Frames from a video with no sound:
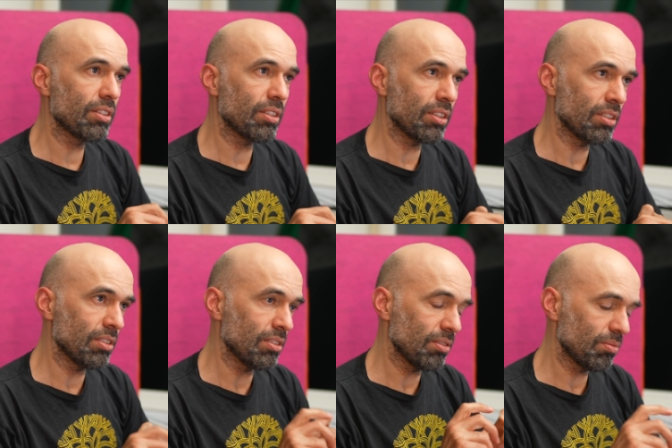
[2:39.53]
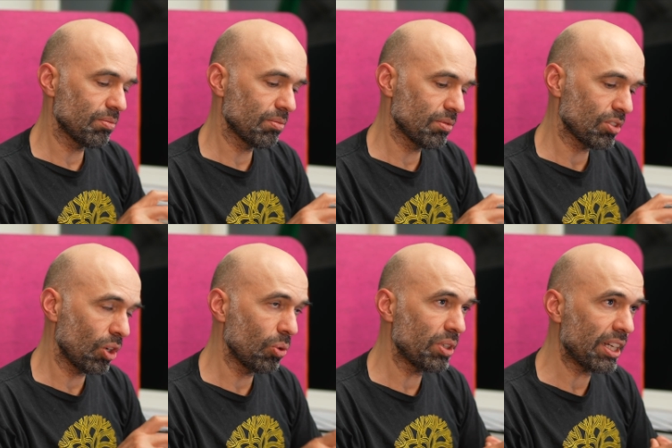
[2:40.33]
the
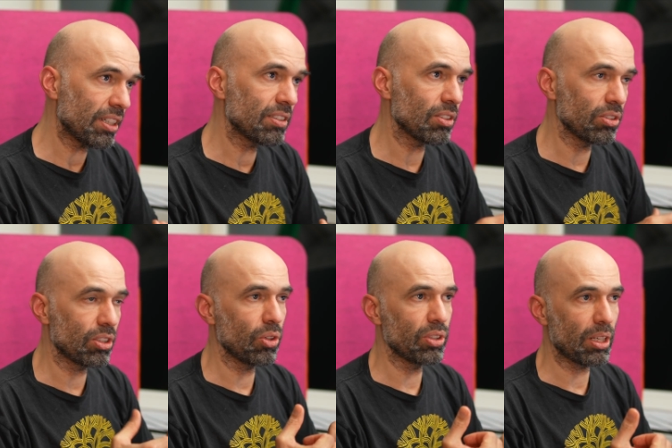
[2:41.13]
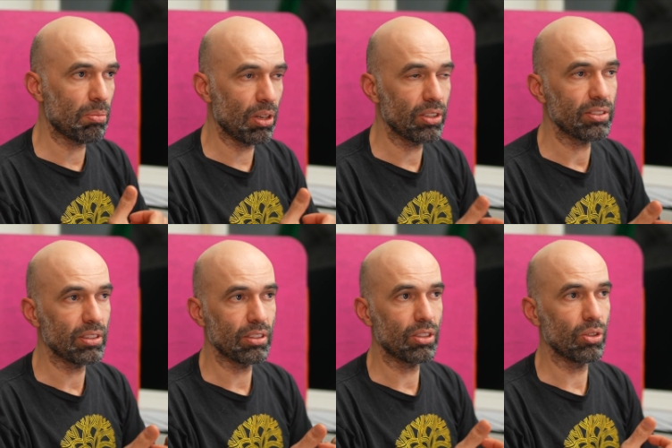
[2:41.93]
codec, so the codec plus
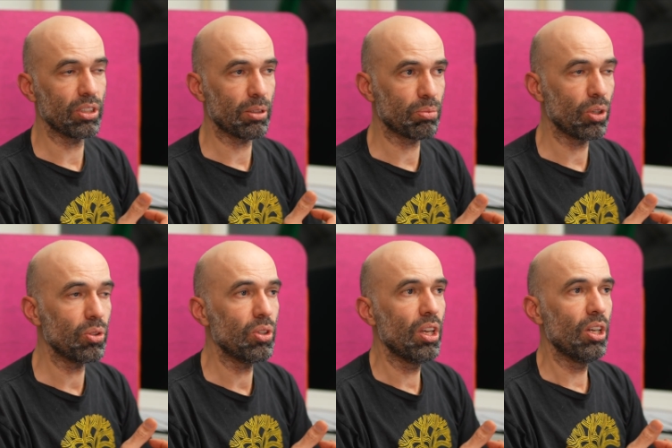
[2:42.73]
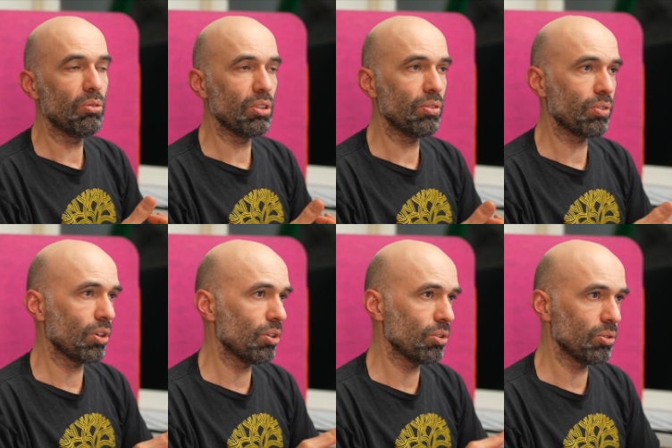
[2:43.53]
and the codec pro will
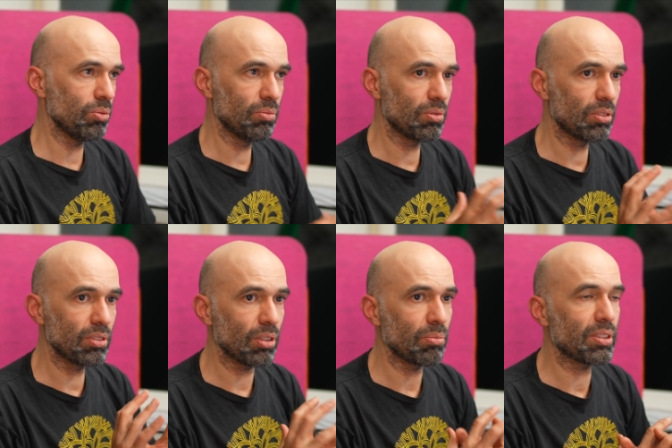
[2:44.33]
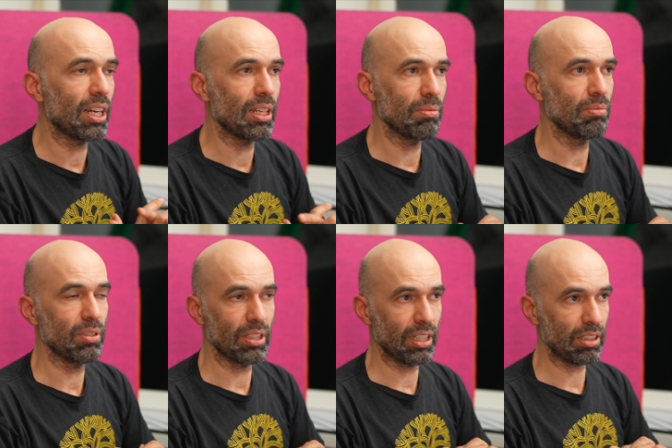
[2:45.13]
follow
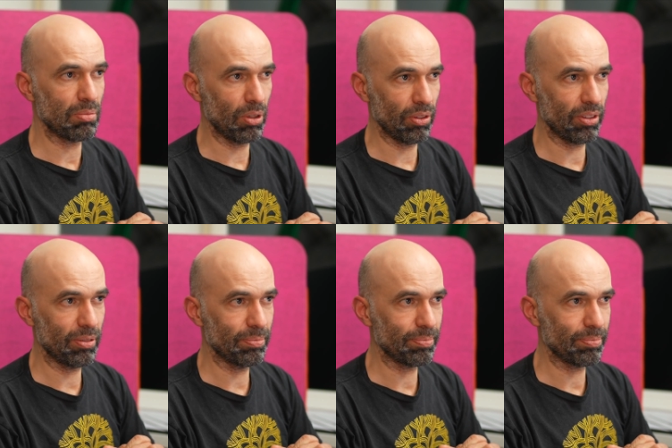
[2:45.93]
sometime next month.